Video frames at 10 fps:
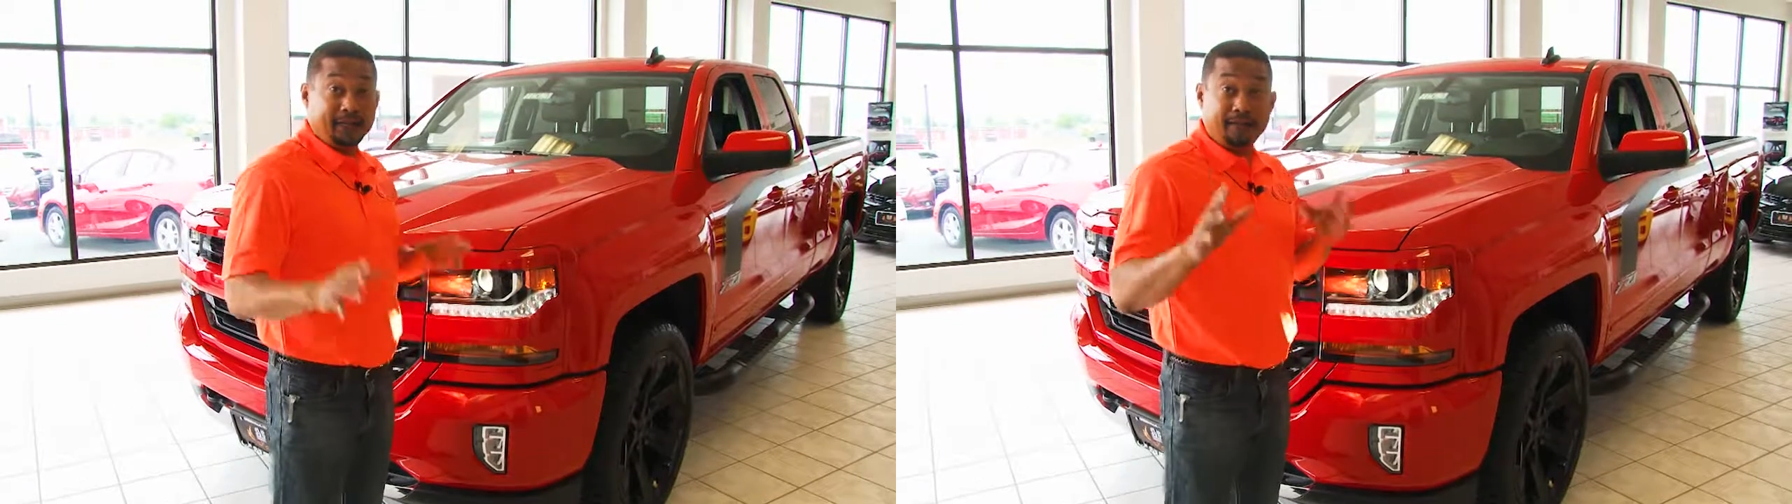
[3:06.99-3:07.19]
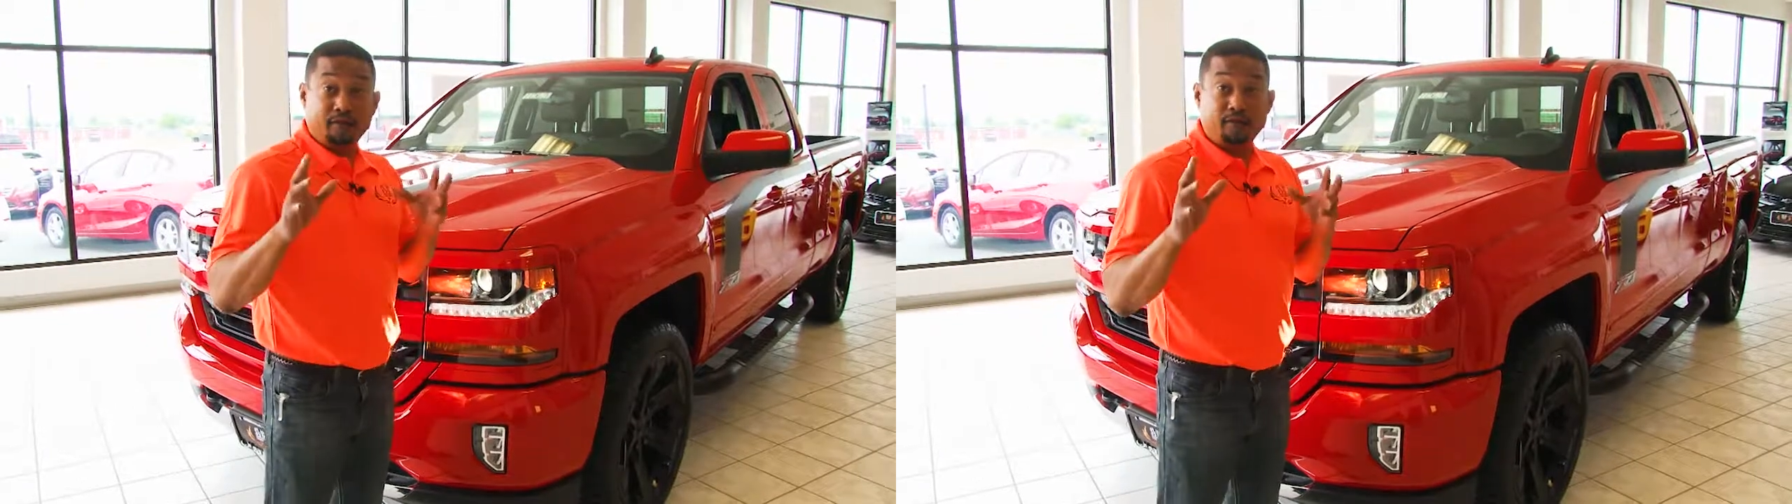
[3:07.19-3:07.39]

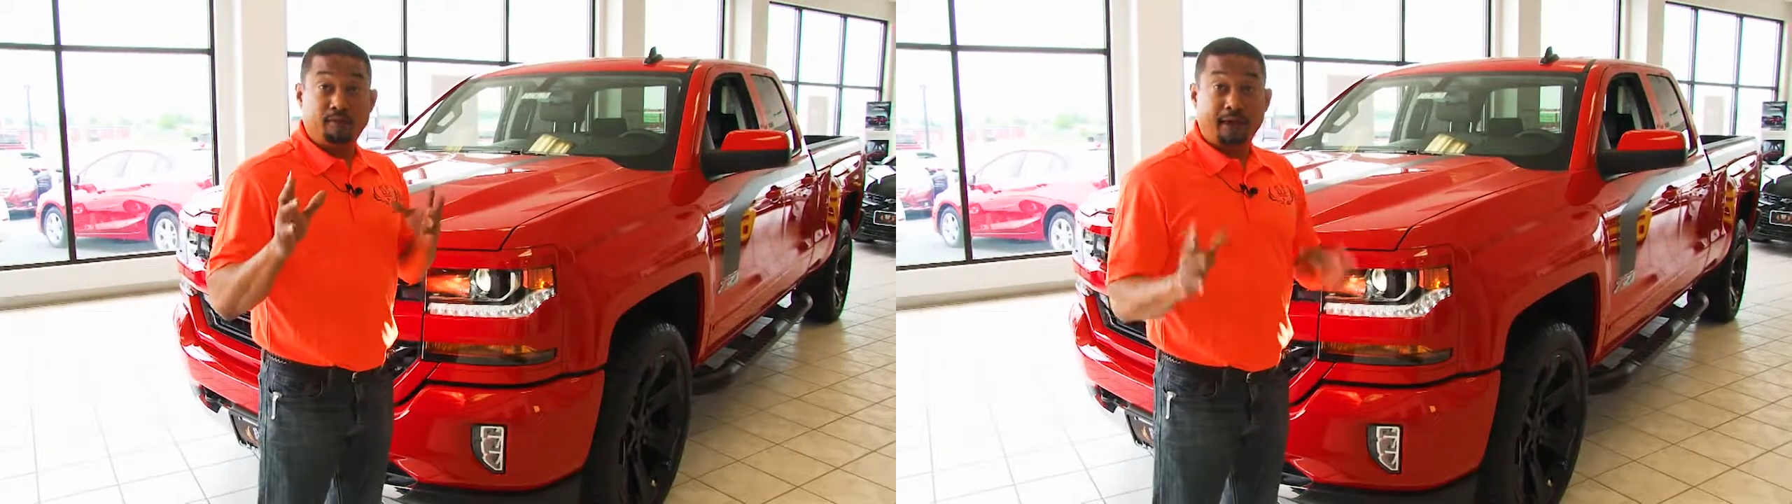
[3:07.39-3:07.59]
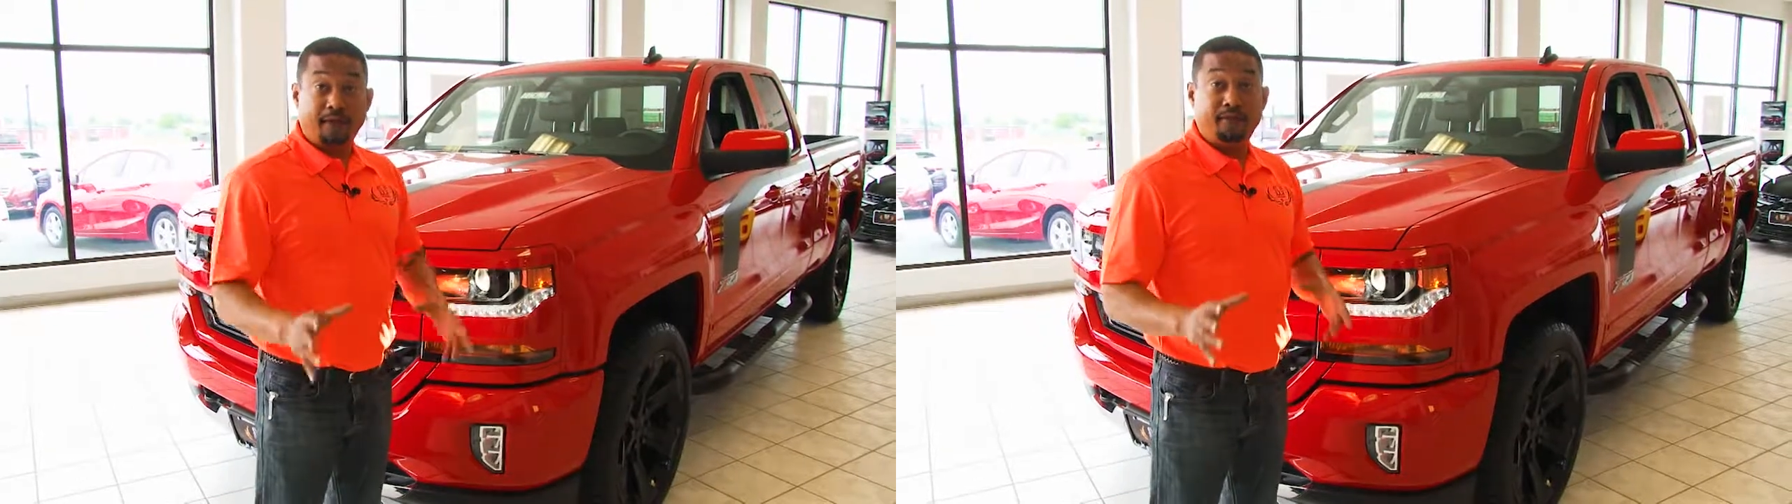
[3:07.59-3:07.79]
it gives you
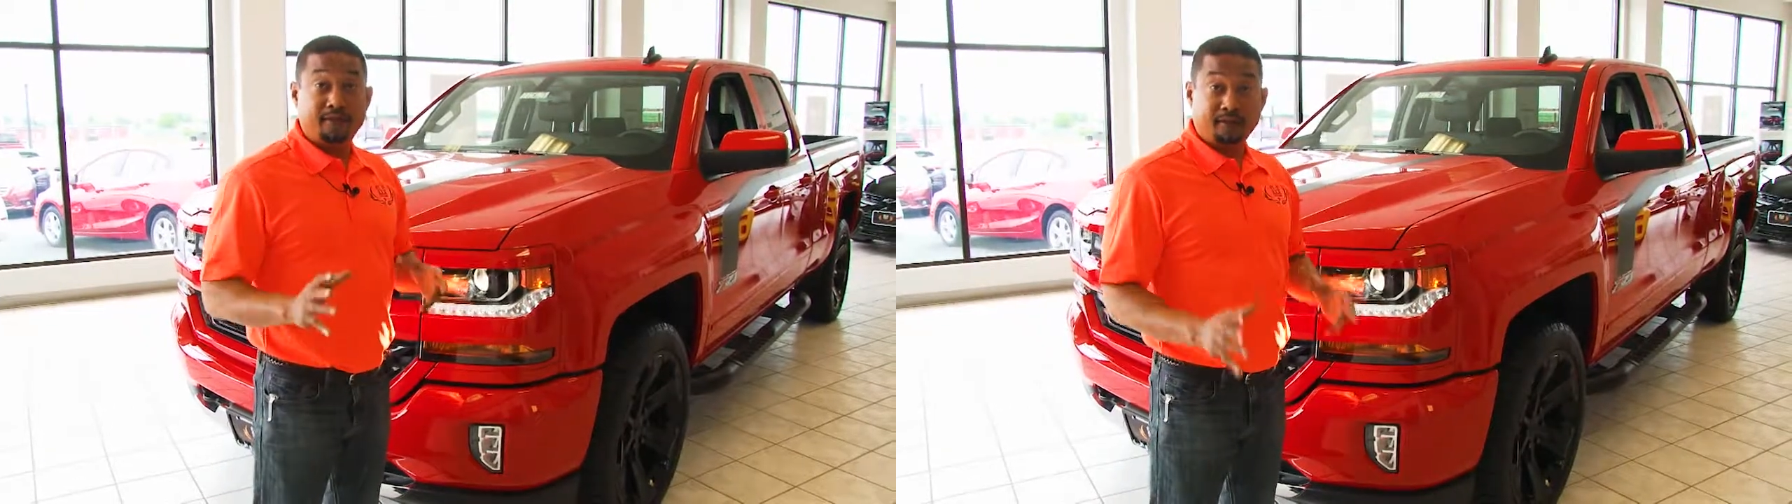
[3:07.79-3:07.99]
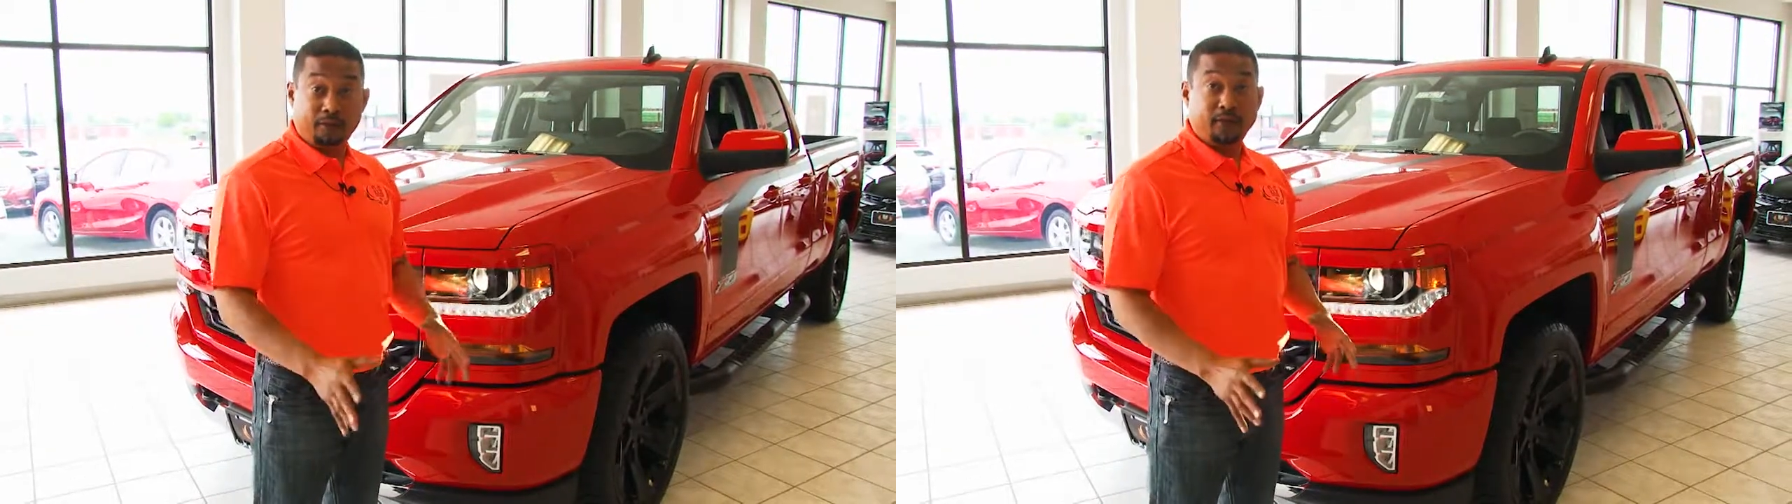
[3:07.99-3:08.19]
better
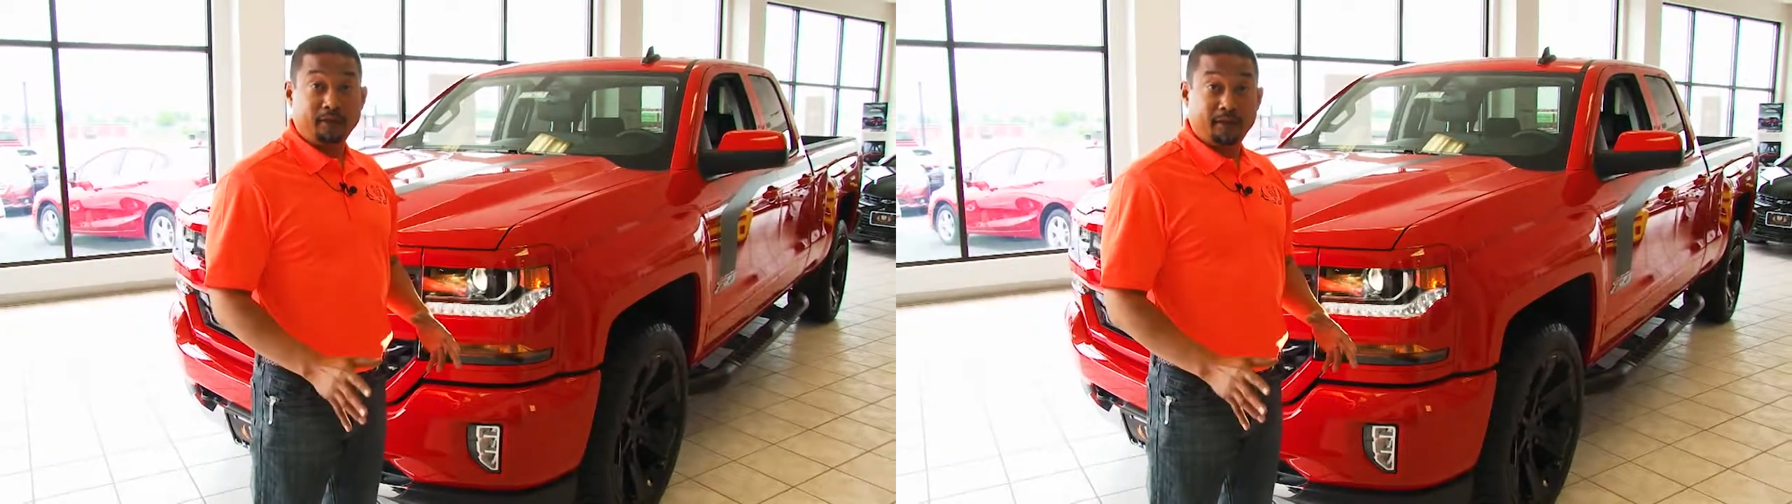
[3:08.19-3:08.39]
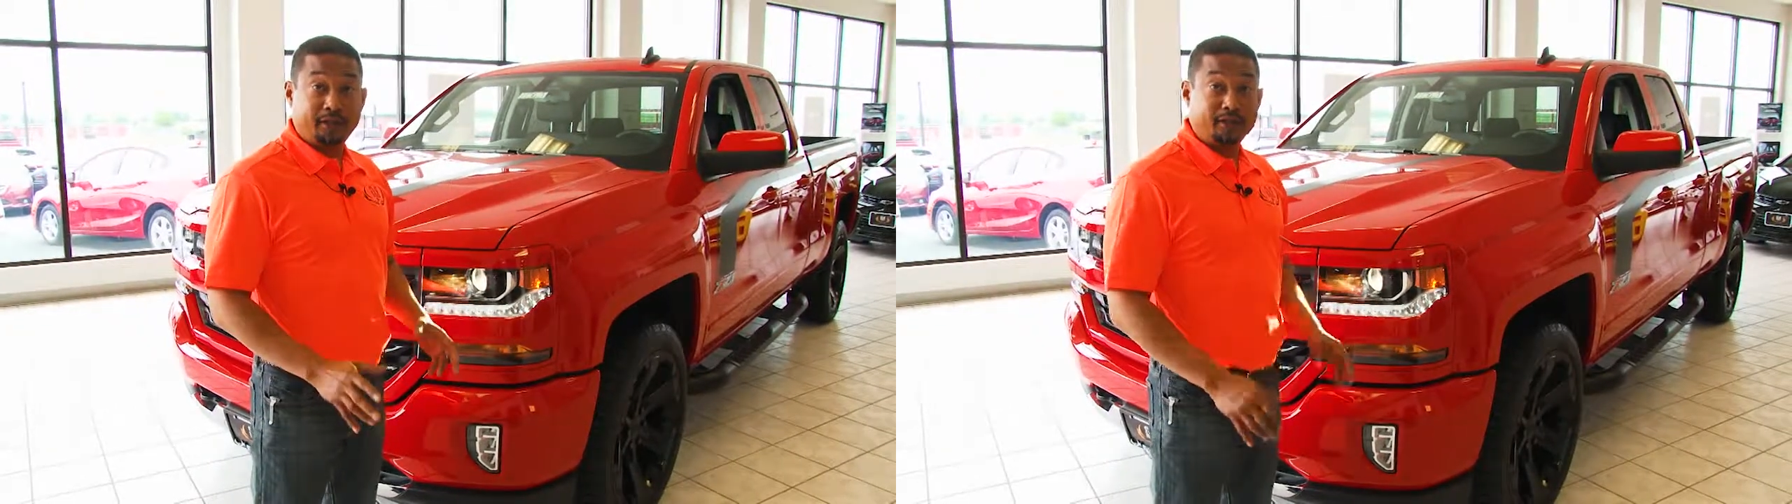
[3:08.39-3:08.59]

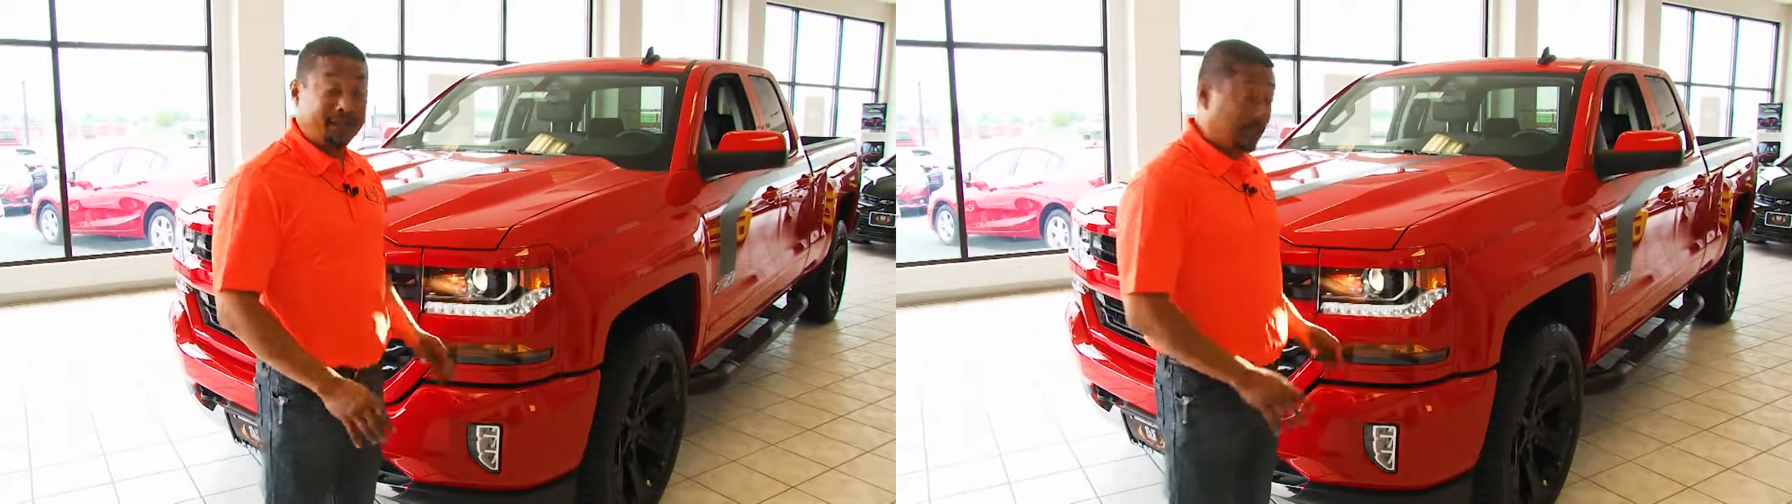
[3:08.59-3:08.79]
visibility because it